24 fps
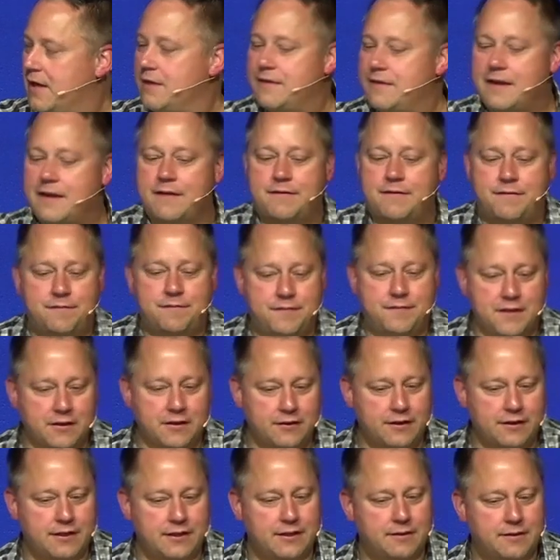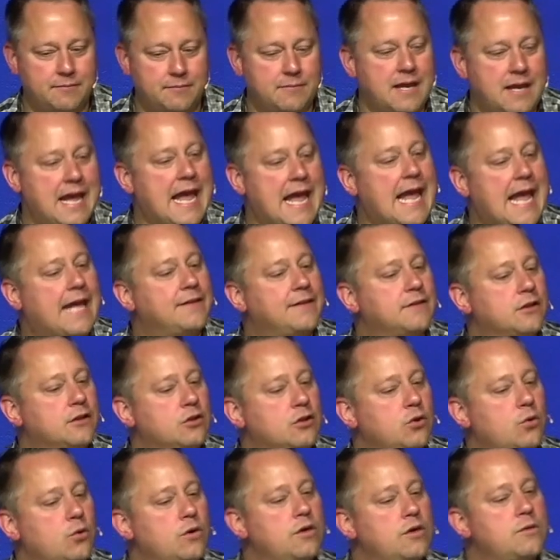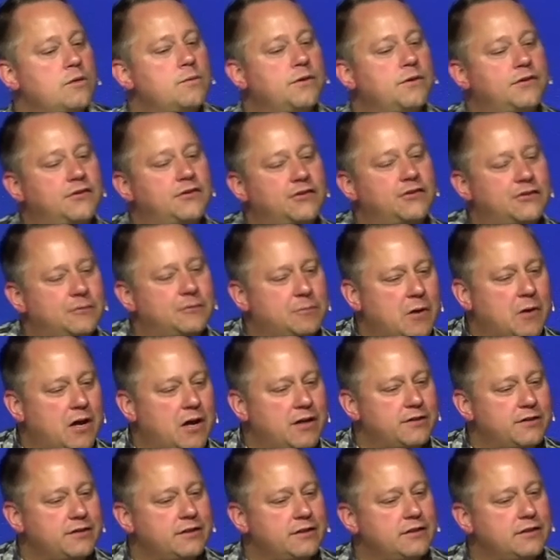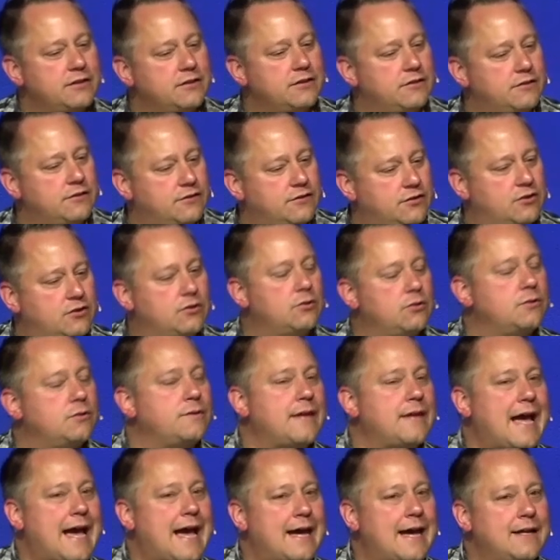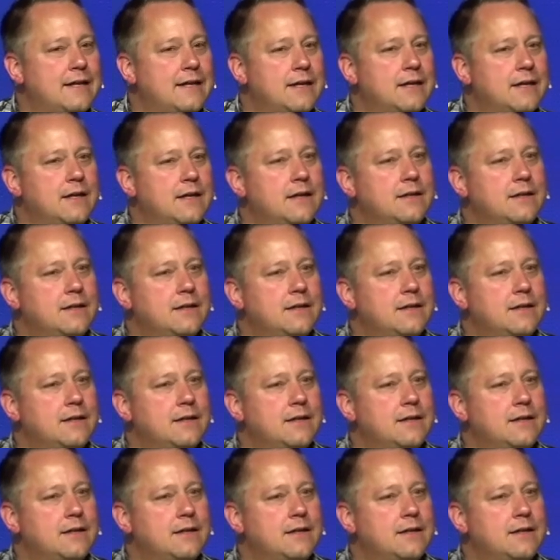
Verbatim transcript: They feared him, and the Lord responded to that